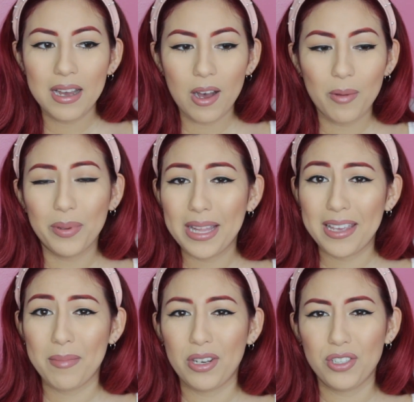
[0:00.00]
But like
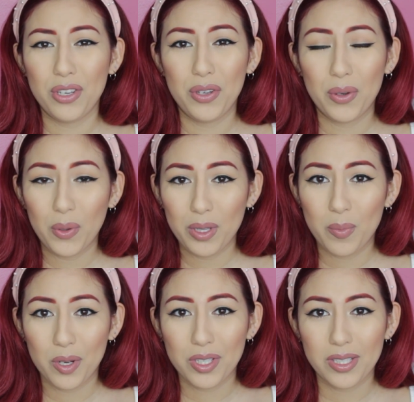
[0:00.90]
I mentioned, you can only
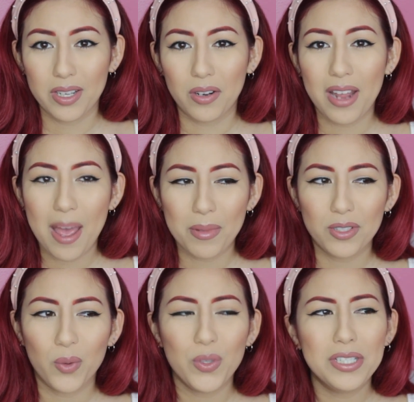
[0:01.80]
purchase it on
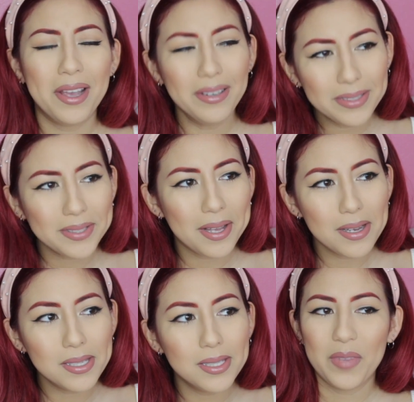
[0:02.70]
Amazon, which kind of
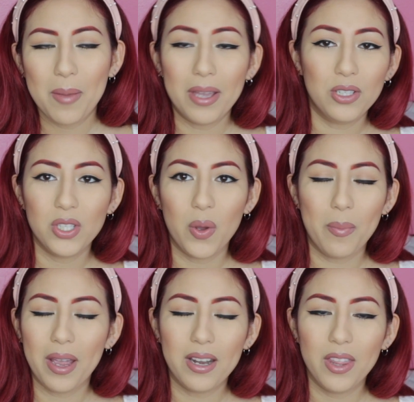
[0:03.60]
sucks. I might just go and
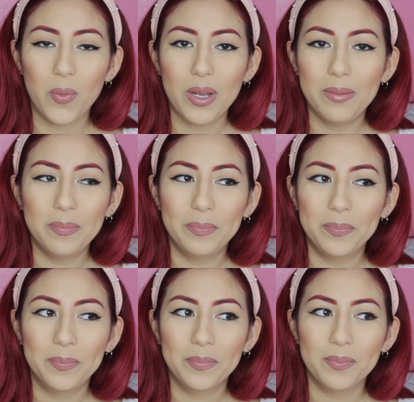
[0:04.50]
buy another one
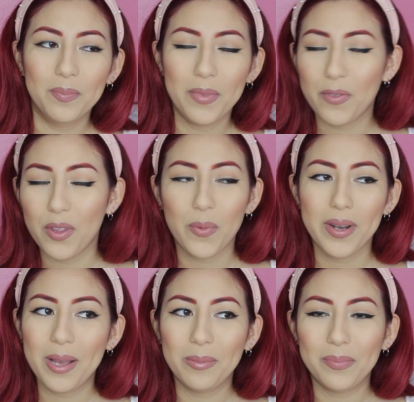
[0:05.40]
before they
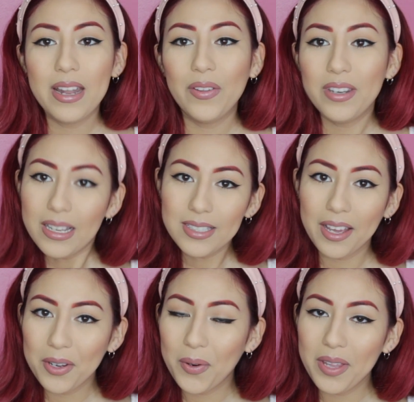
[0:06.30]
run out. Now, the next
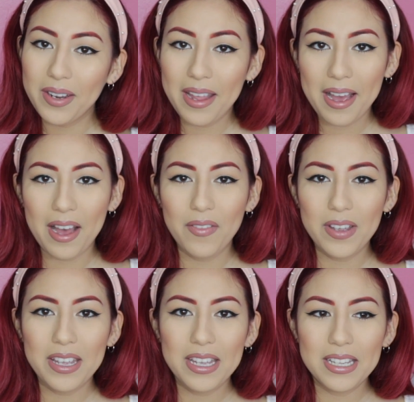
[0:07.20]
category that I have
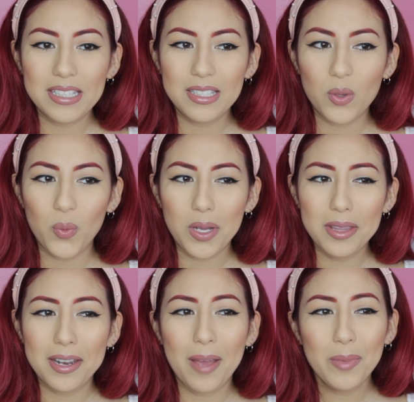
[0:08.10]
is
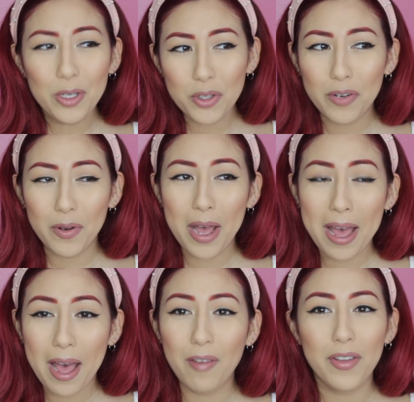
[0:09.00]
one that I'm not sure if I'll
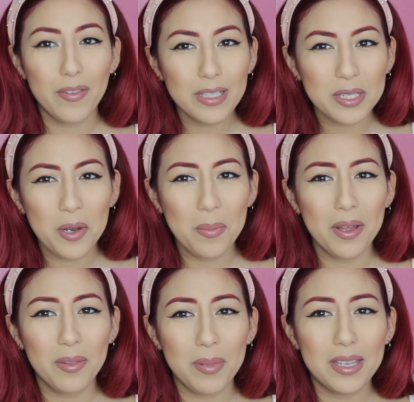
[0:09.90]
have every single
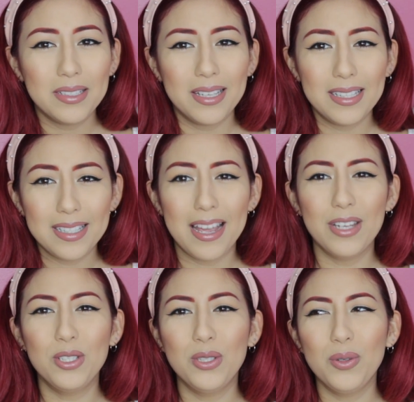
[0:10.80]
month because I
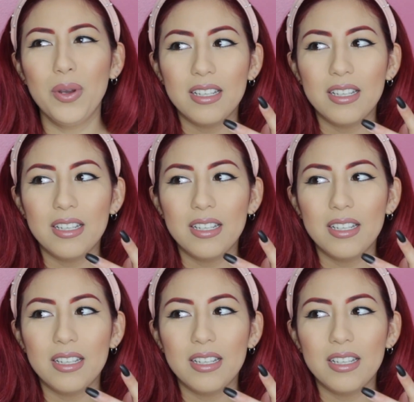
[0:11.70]
tend to